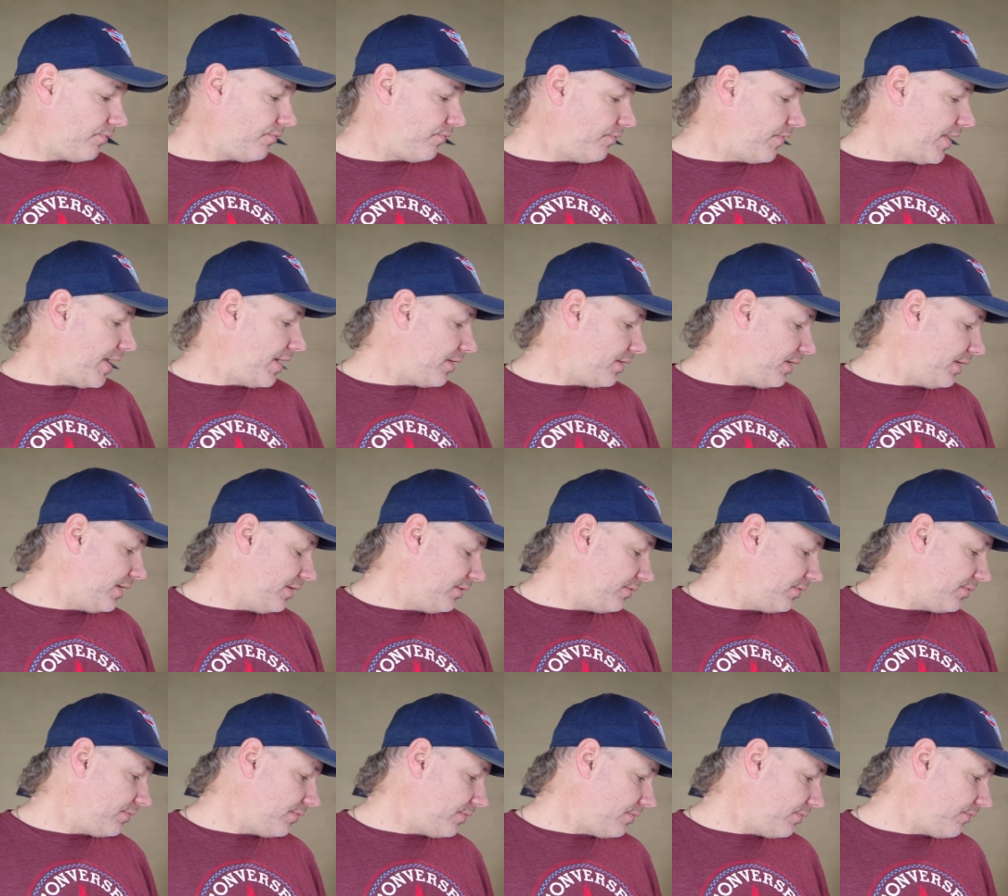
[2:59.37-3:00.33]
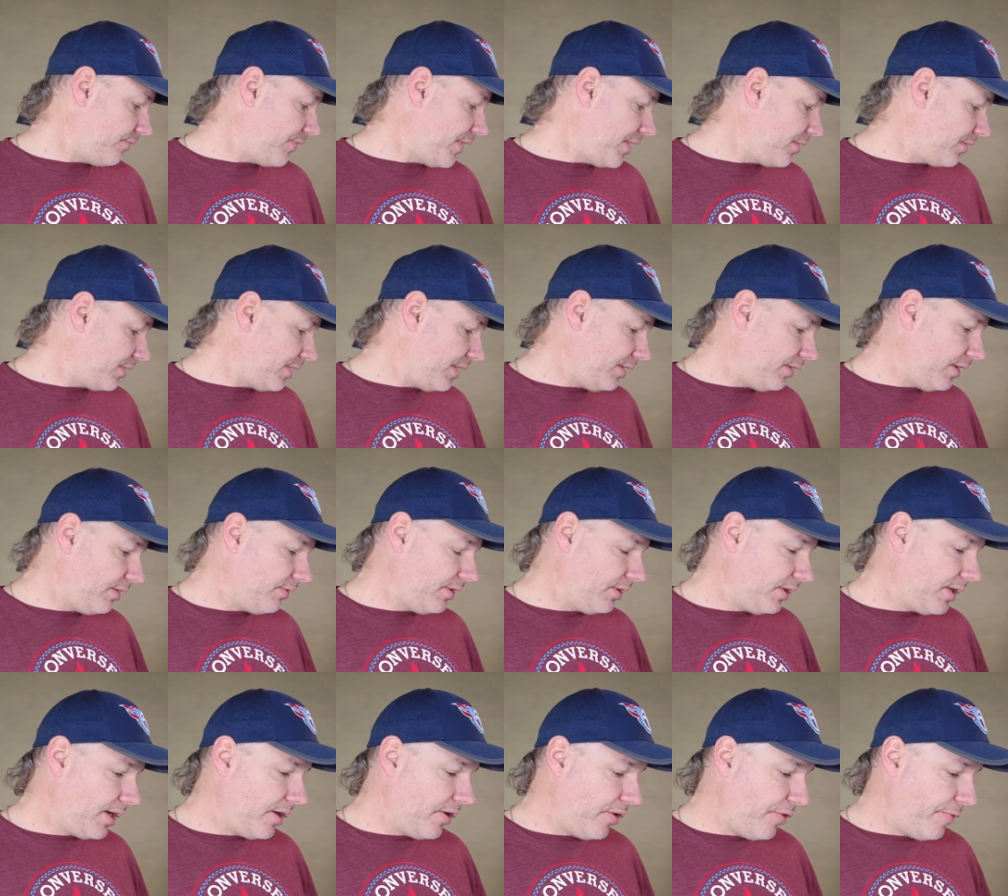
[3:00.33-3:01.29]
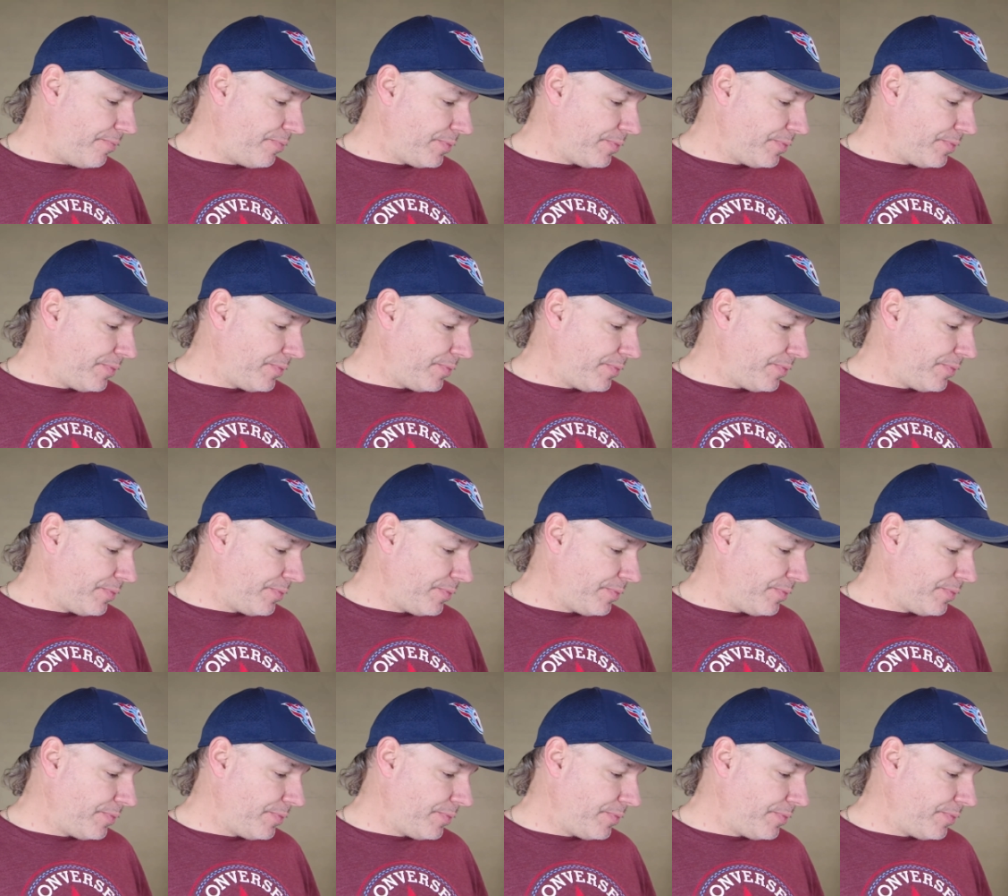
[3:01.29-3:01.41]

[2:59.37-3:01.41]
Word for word: fairly, fairly low.